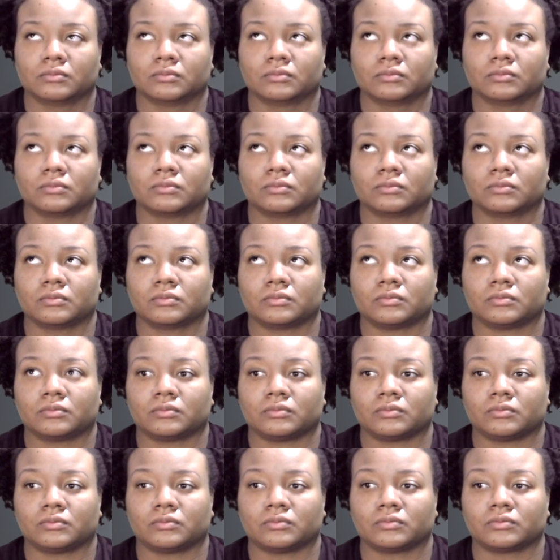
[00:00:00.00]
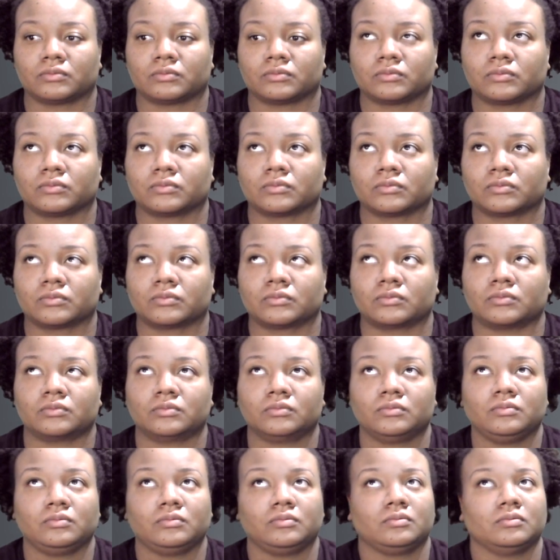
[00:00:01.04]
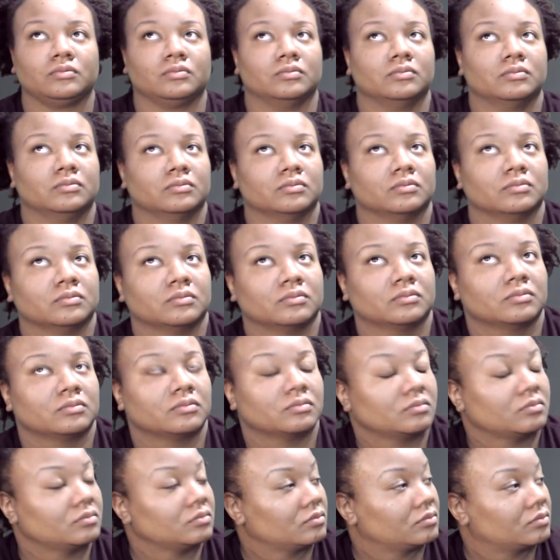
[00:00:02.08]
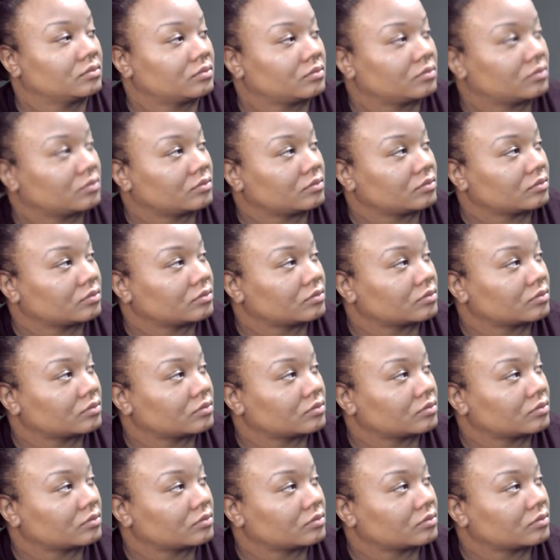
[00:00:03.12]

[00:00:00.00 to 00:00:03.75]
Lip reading: No words are spoken by the person on screen.